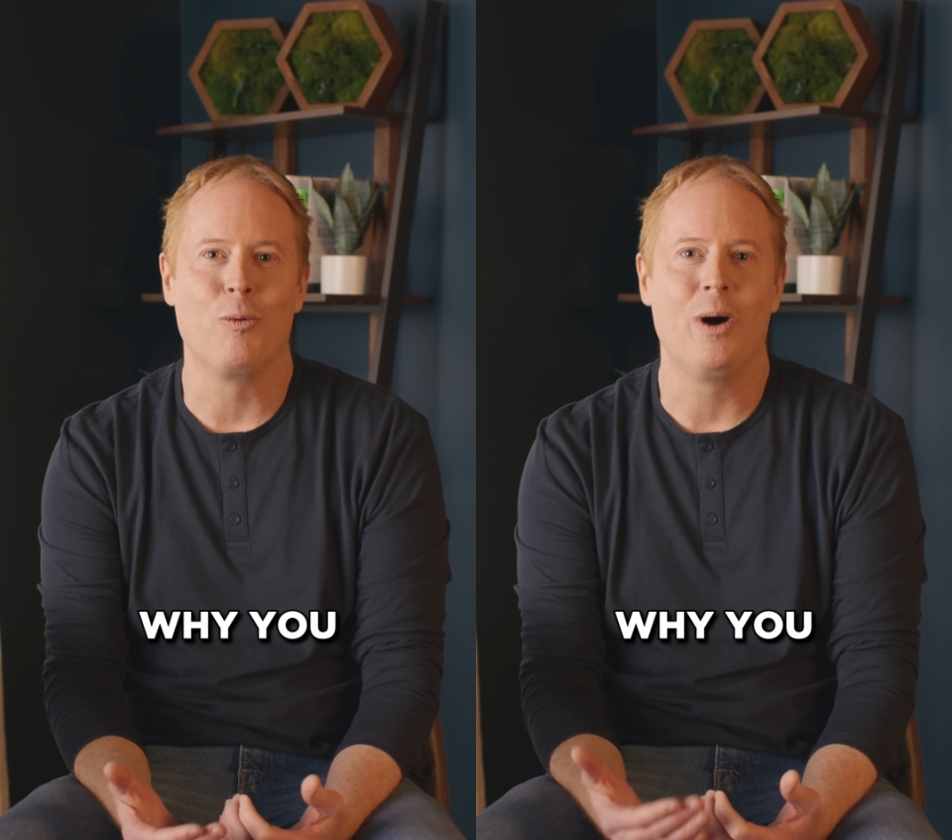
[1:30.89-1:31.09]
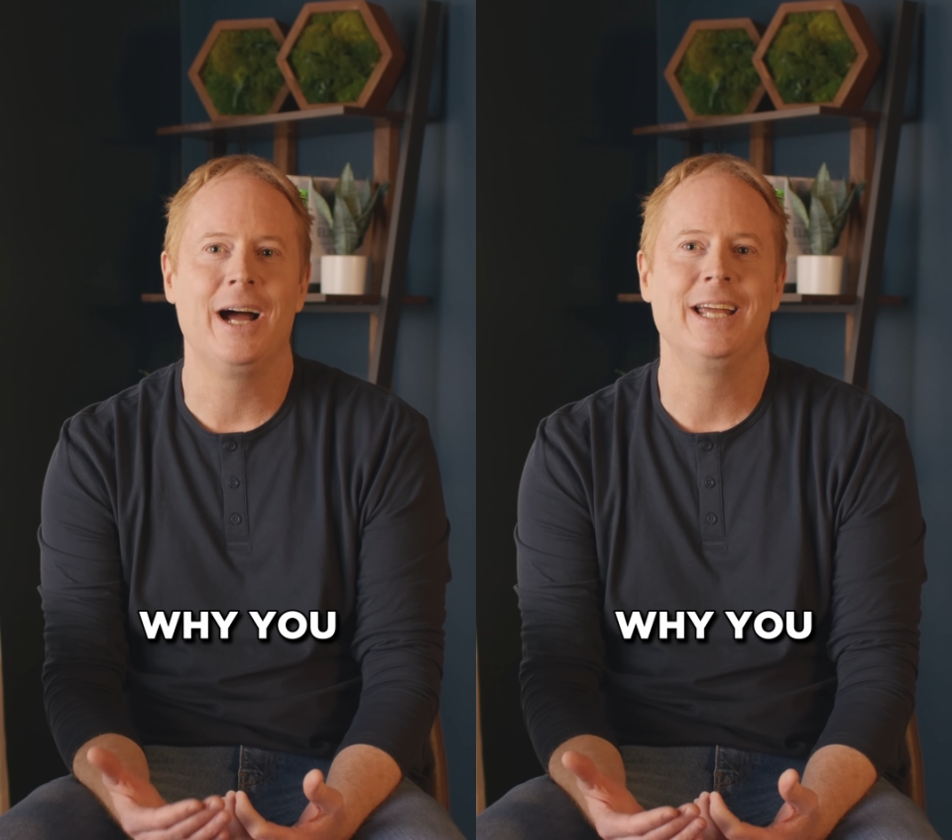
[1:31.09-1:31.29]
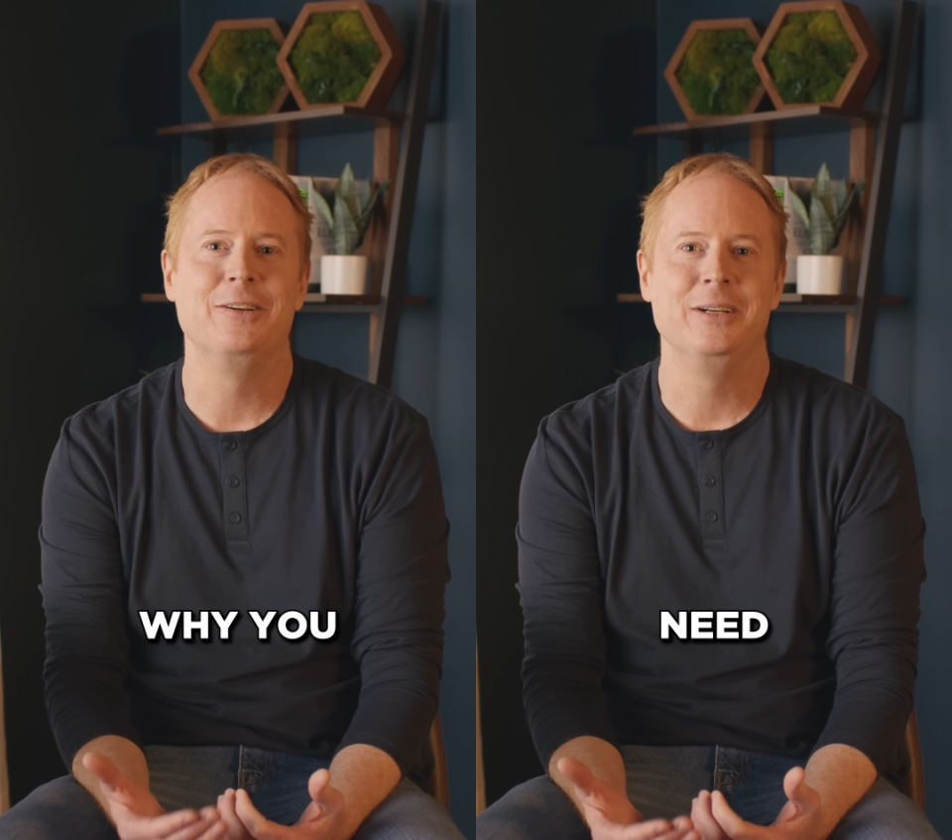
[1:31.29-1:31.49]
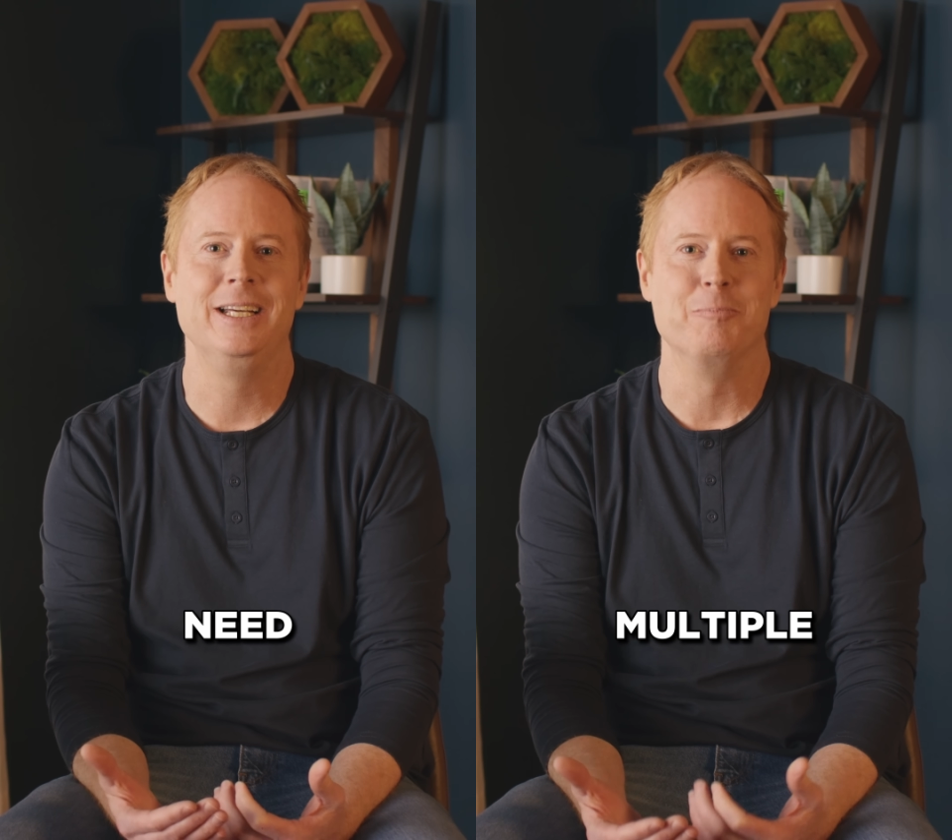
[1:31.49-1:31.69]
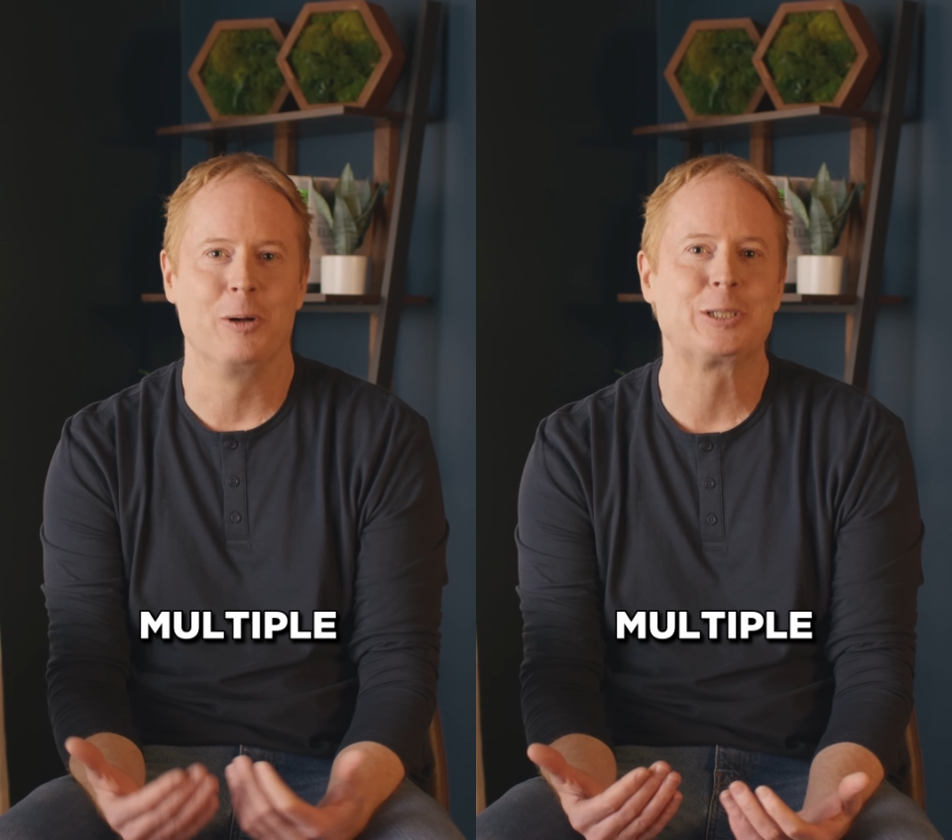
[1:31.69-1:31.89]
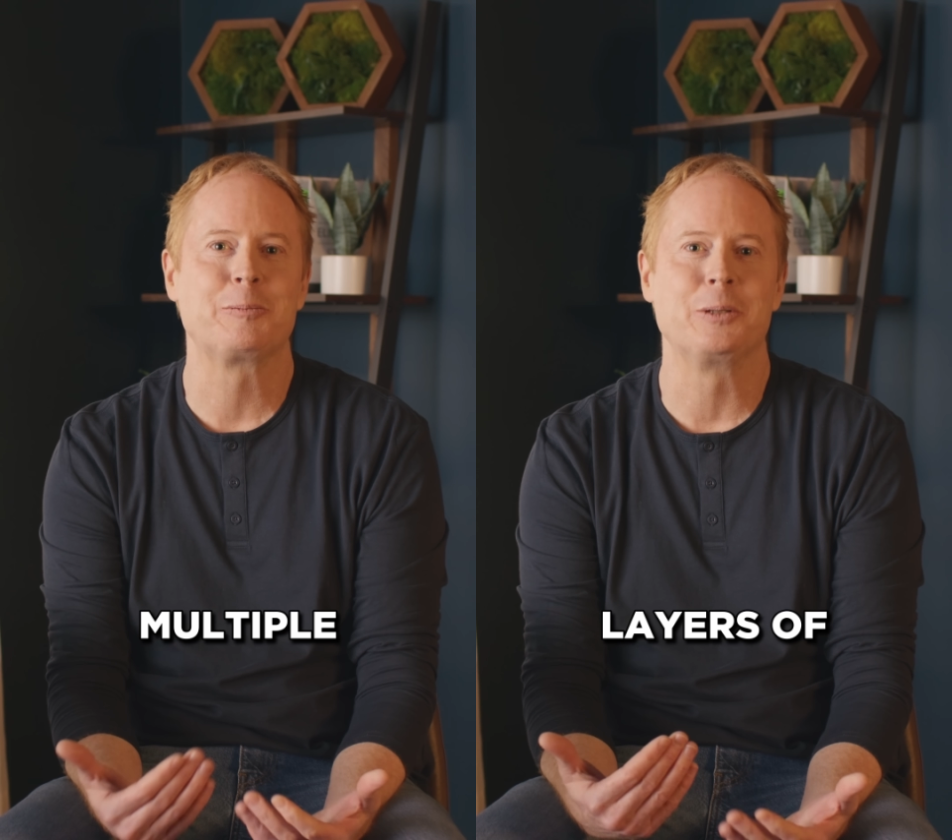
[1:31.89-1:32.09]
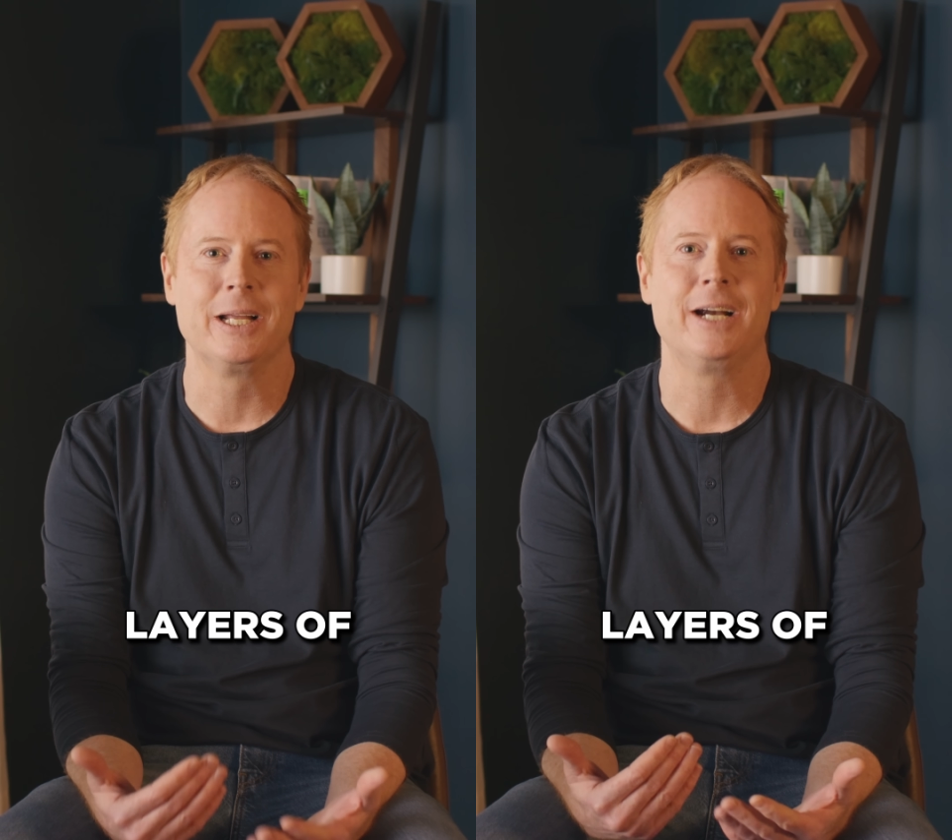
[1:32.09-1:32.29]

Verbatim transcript: why you need multiple